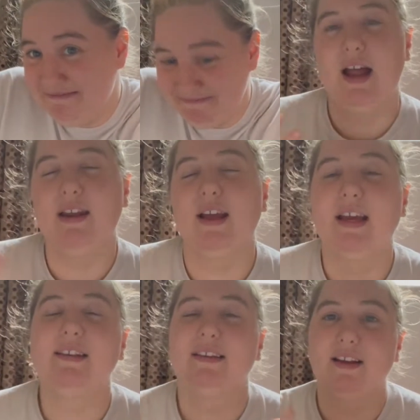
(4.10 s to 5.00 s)
And I
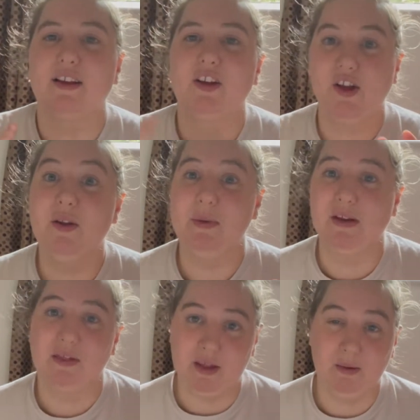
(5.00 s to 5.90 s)
guess it's like gonna be a
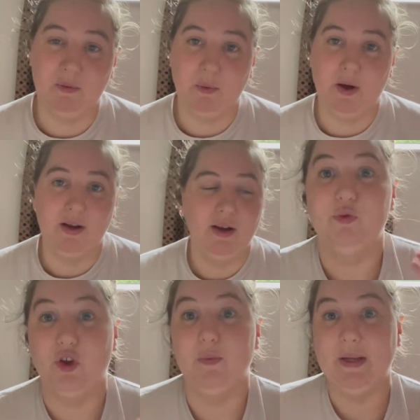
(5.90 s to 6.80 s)
themed one.
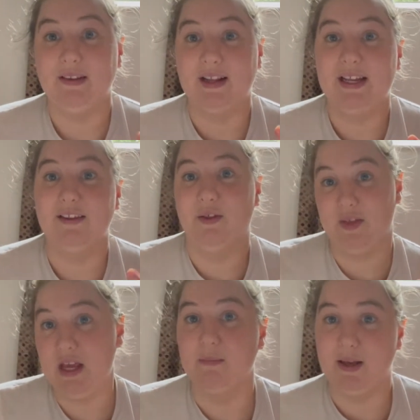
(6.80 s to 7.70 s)
So basically the
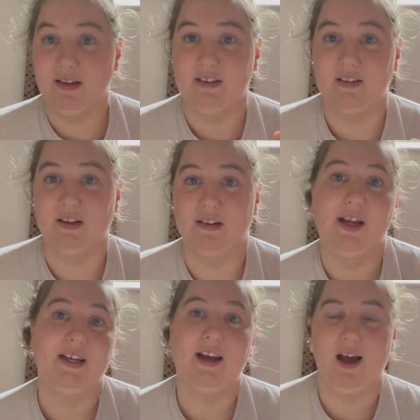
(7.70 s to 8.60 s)
theme is
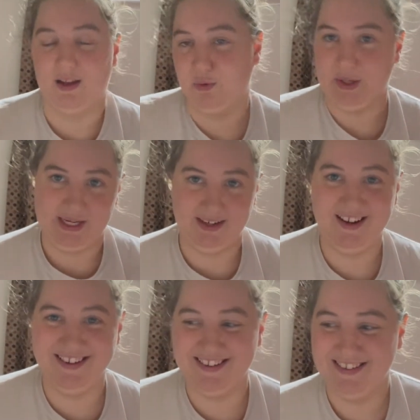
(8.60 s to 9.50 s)
like Halloween
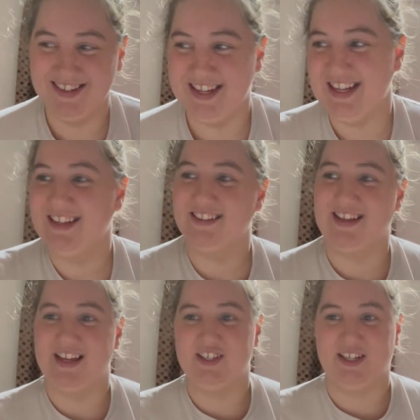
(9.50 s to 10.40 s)

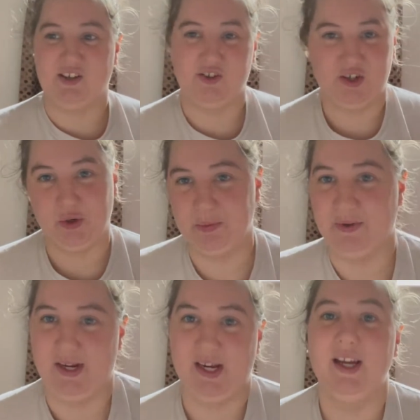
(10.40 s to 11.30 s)
slash like
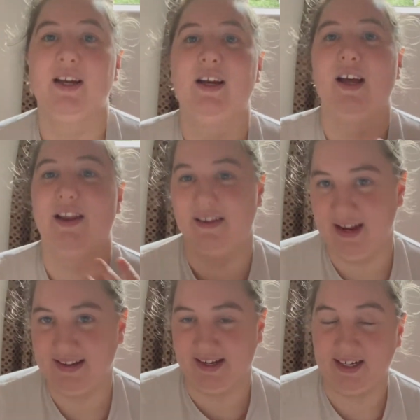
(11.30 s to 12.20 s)
October-y
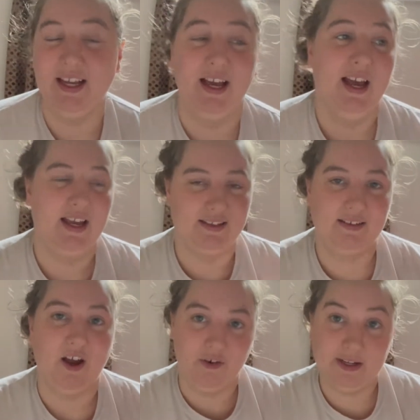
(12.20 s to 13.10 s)
knitting. It's
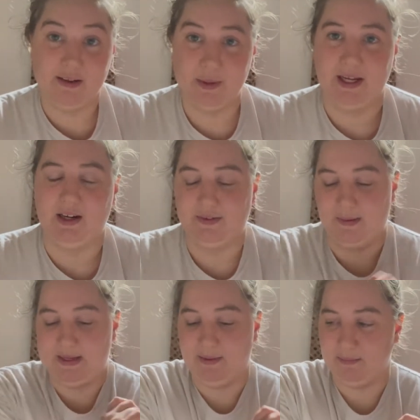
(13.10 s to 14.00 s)
currently the beginning of
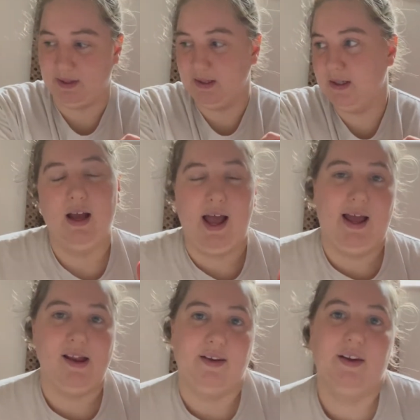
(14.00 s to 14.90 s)
September,
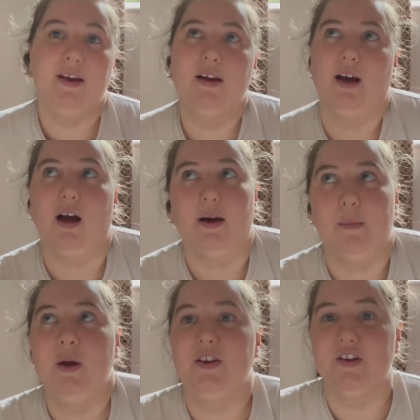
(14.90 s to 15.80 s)
and
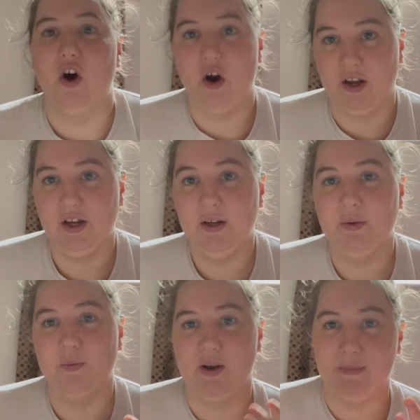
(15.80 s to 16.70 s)
to honour
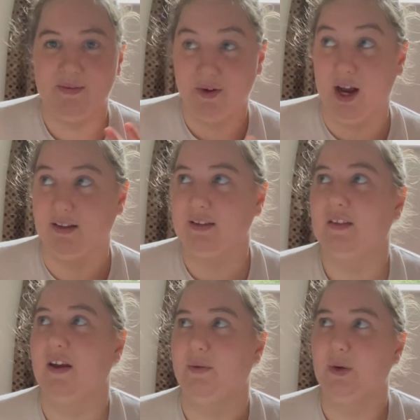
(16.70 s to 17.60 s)
one of my friends,
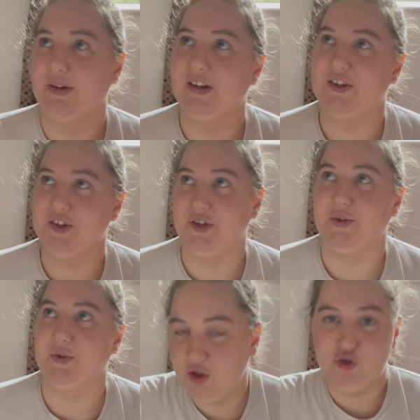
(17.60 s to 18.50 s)
I wanted
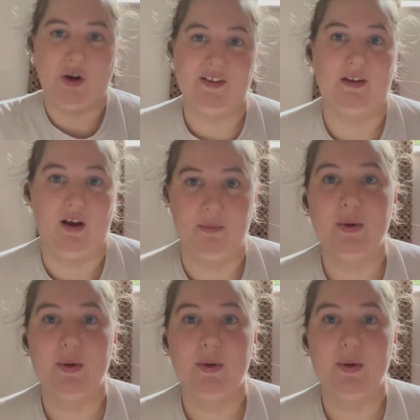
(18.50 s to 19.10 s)
to dress up